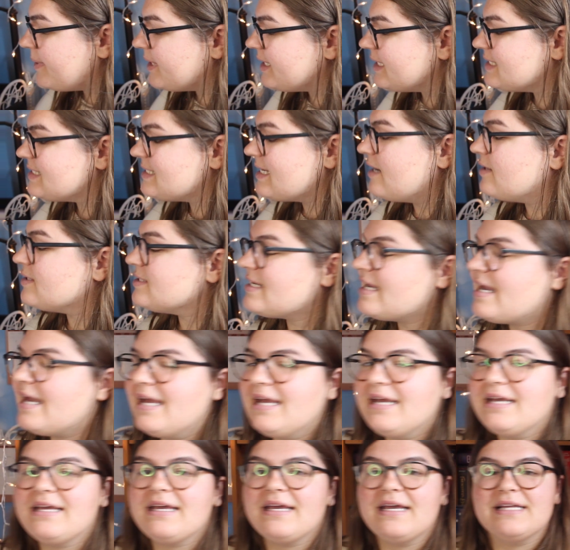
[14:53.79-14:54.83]
But it sounds
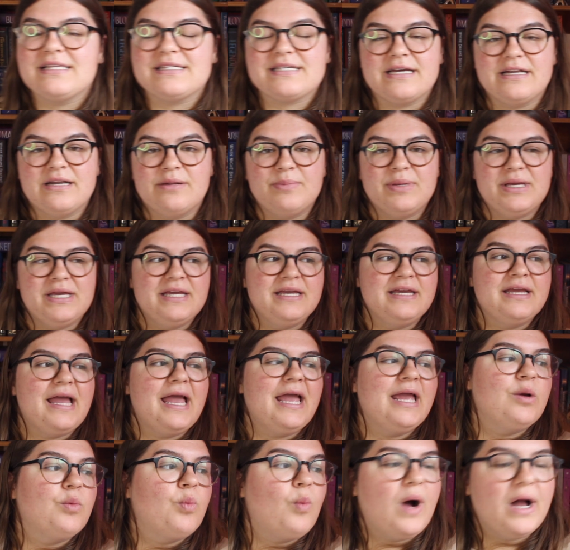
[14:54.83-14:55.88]
like it's gonna be
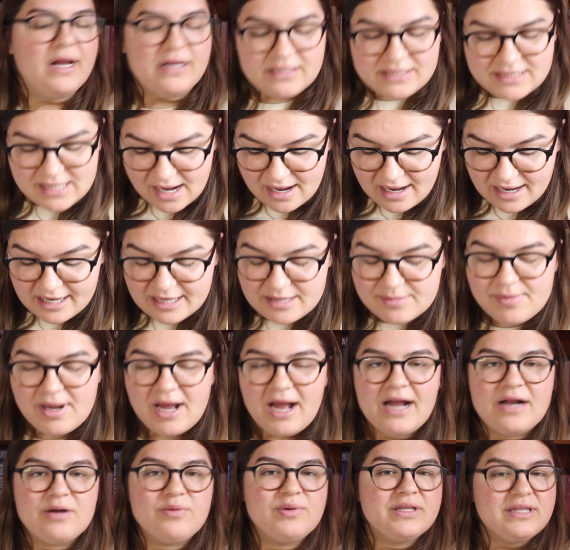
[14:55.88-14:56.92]
a wild time.
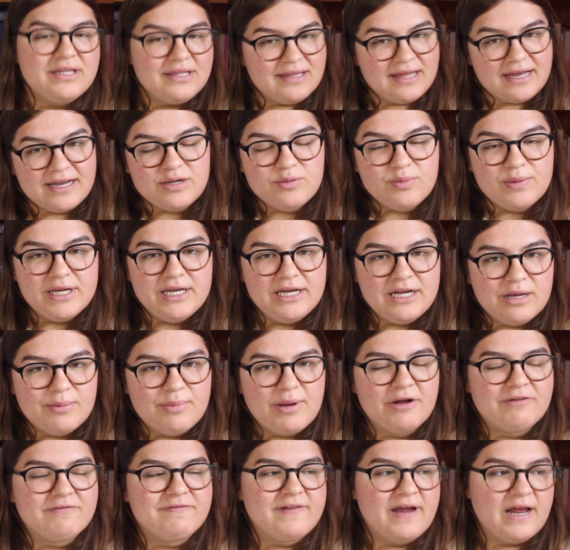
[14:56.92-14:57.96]
I really like reading
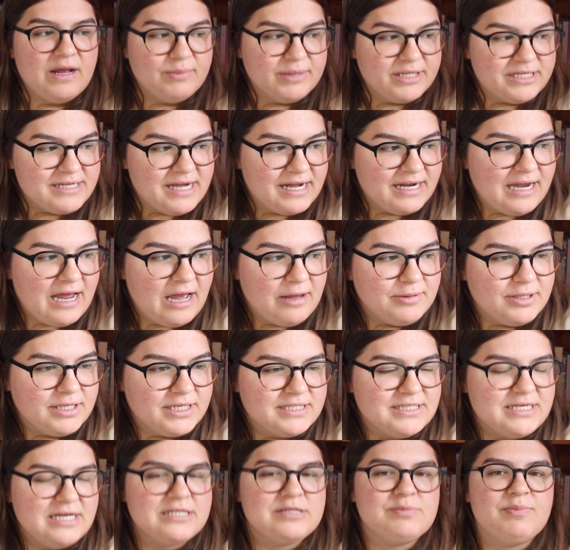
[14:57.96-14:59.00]
about family
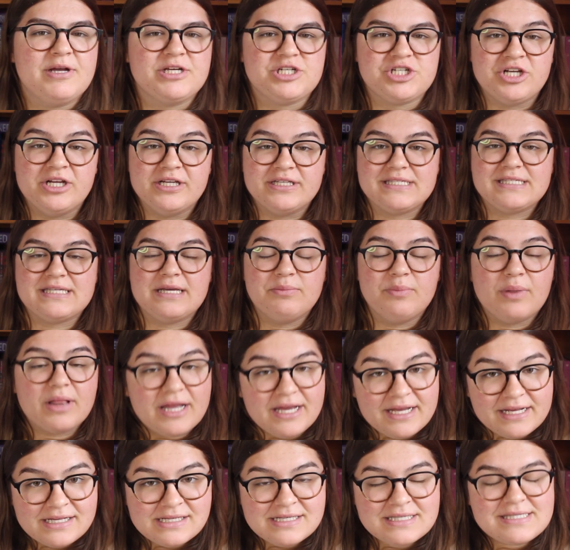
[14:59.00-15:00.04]
dynamics, especially
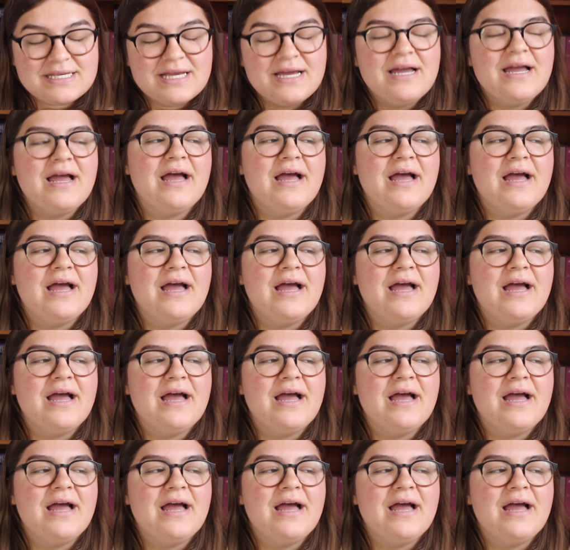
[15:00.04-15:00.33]
siblings.